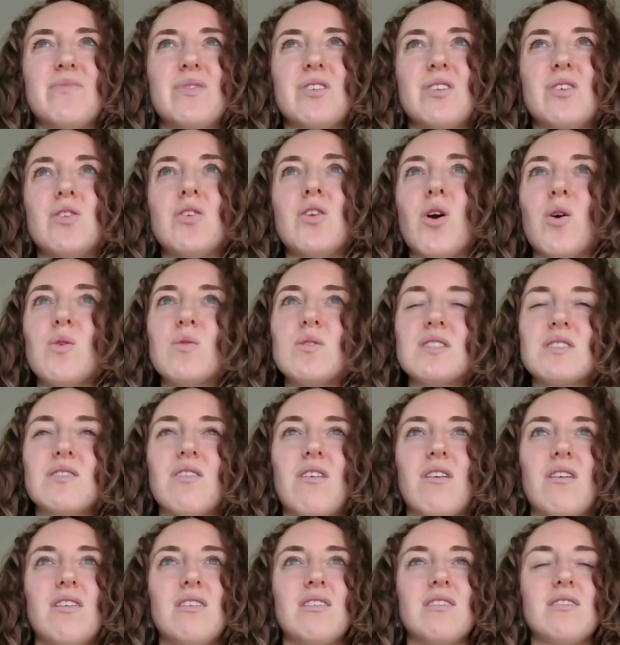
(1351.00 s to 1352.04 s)
notes
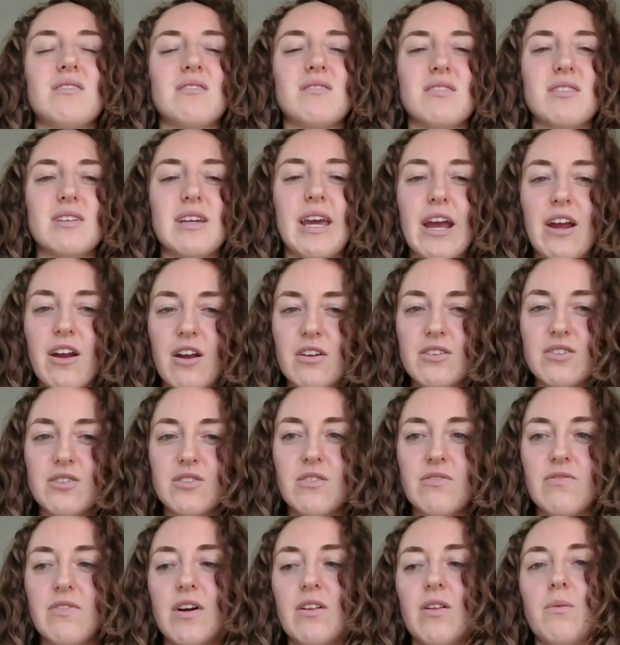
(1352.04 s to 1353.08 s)
on character
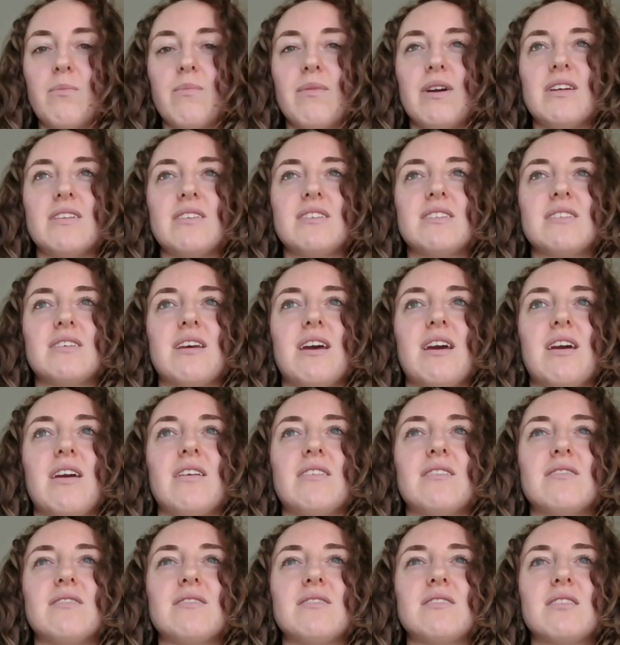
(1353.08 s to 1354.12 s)
development
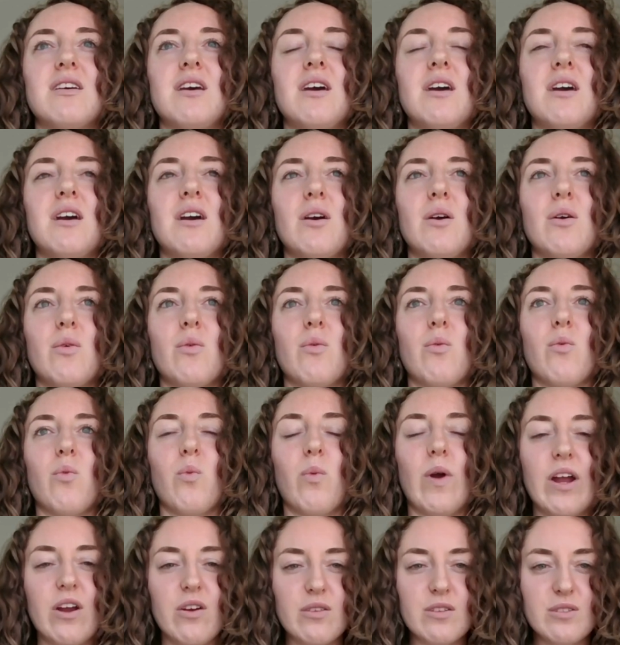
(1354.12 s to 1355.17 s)
and
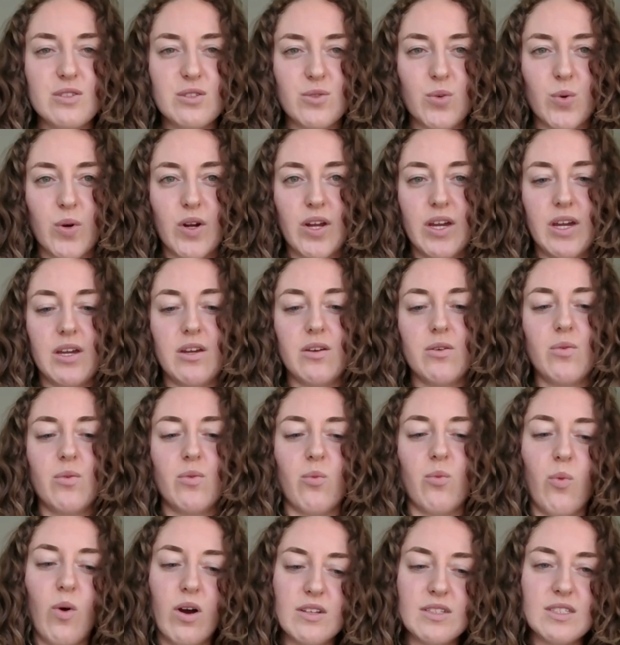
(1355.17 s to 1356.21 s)
where the story
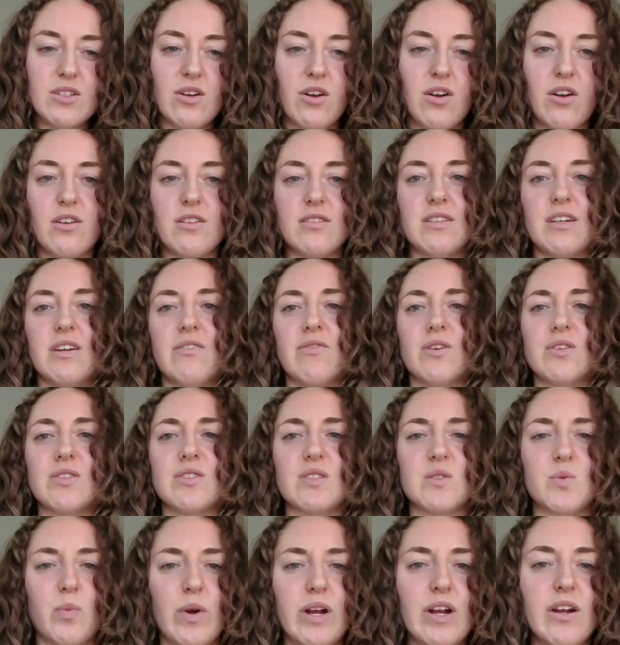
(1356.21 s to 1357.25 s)
was currently
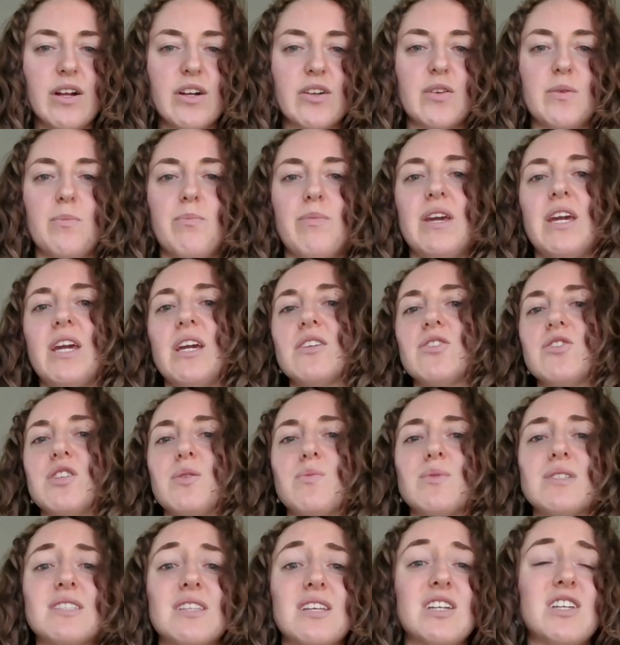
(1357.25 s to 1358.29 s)
versus where it could be, she
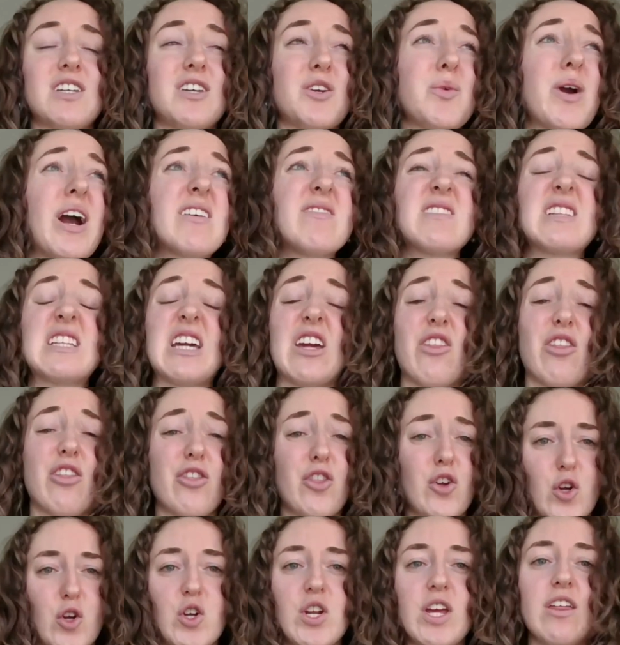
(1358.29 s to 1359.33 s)
was like, You have like
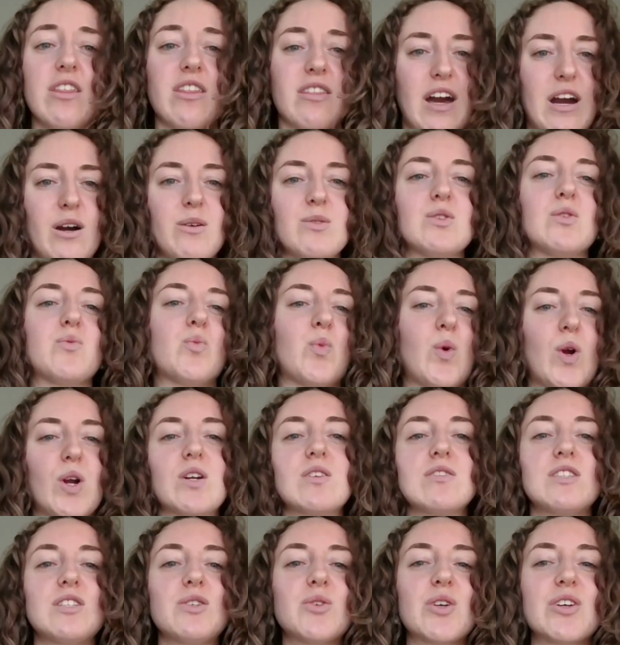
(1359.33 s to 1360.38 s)
30,000
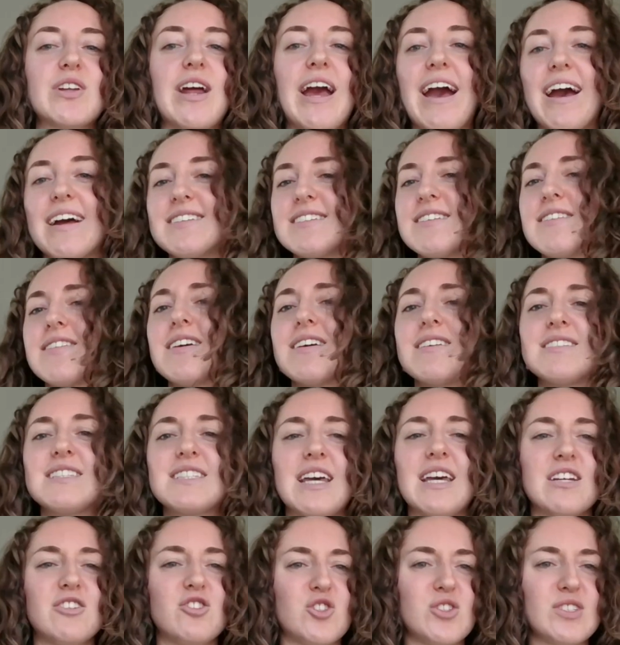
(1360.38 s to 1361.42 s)
words you could add to this
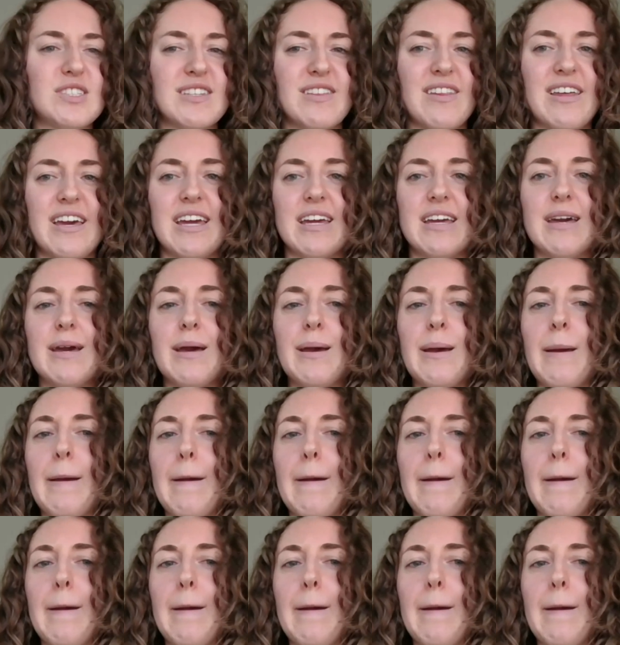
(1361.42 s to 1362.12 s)
and just like